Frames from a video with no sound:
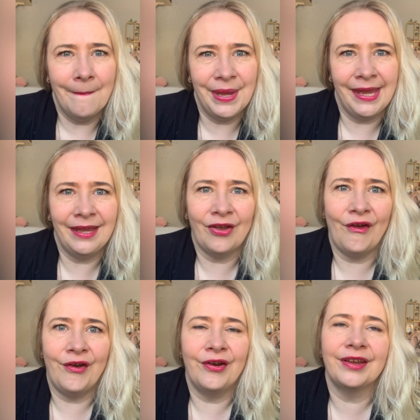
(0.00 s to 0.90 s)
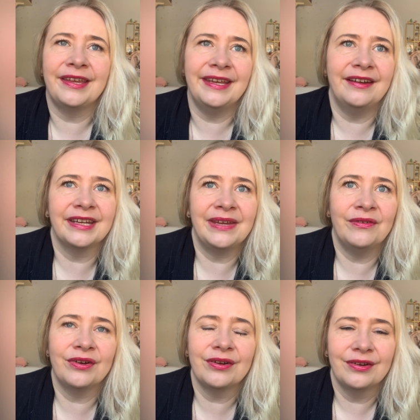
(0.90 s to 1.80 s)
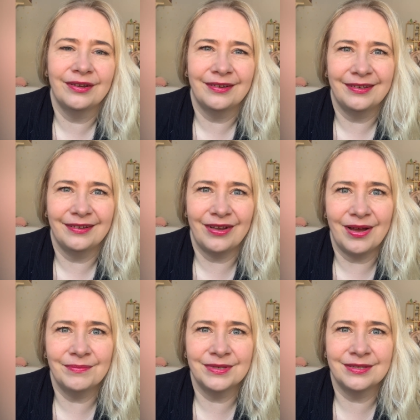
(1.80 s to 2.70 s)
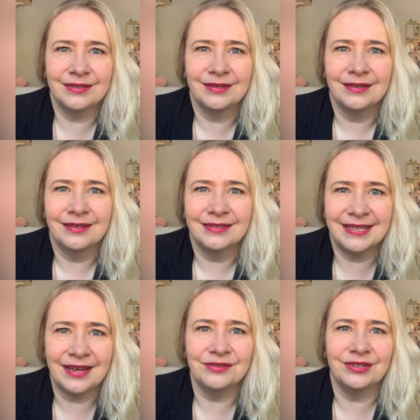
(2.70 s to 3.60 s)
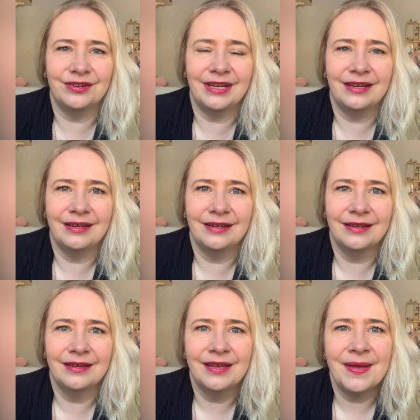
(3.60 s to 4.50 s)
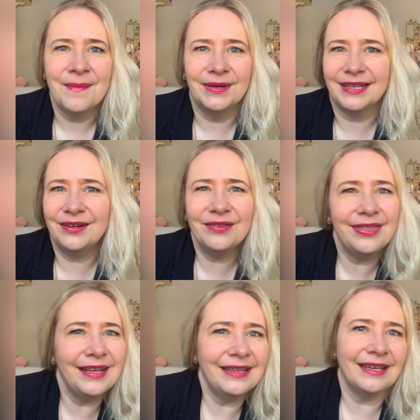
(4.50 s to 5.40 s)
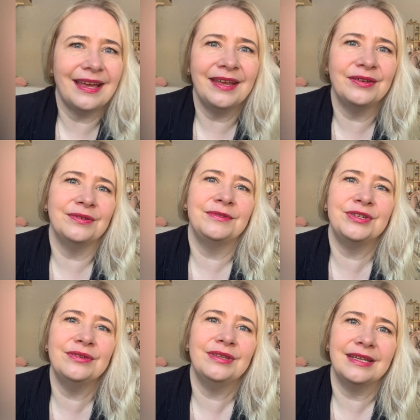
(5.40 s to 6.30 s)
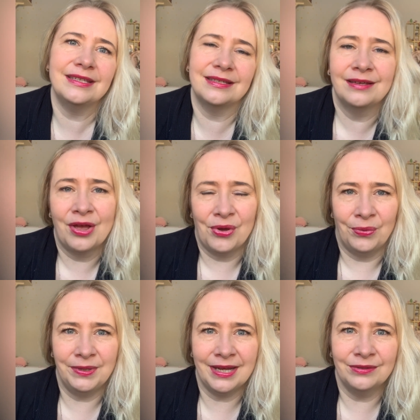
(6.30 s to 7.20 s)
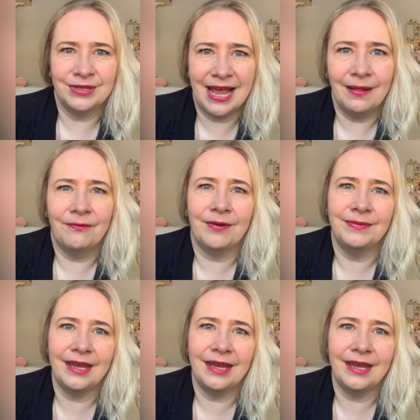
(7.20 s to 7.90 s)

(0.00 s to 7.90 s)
being her caregiver, comes secondary but I don't think that I could do this without help from